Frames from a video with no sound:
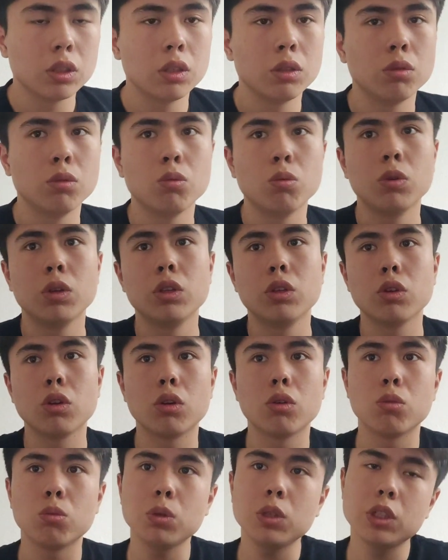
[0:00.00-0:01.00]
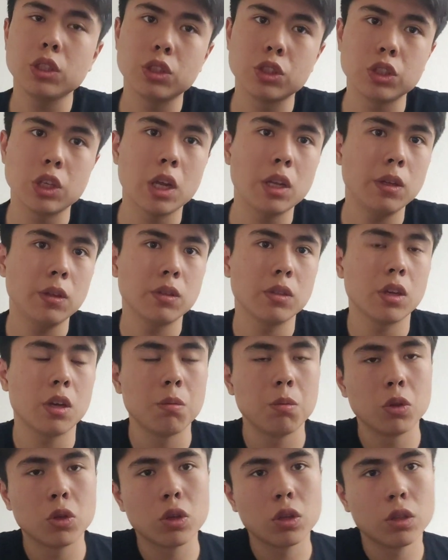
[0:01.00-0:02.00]
and when you're rich,
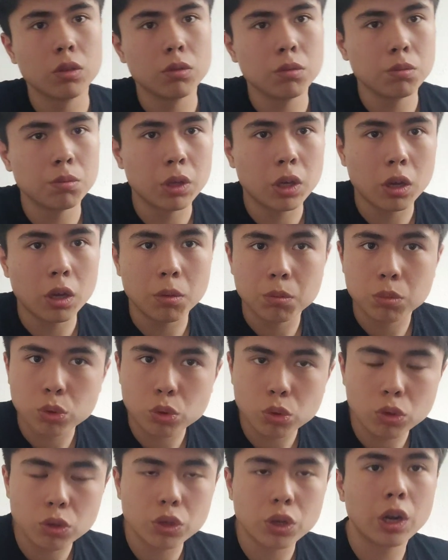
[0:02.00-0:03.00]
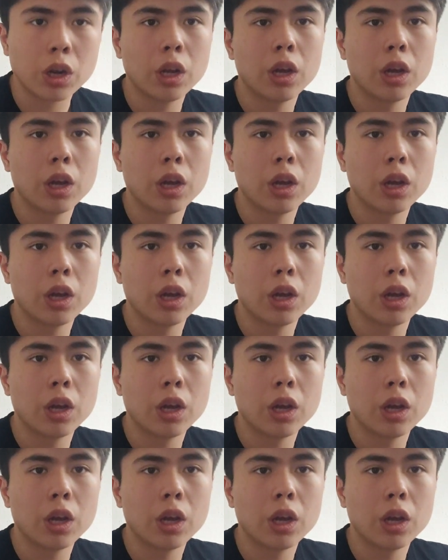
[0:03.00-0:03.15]
anytime you can become poor.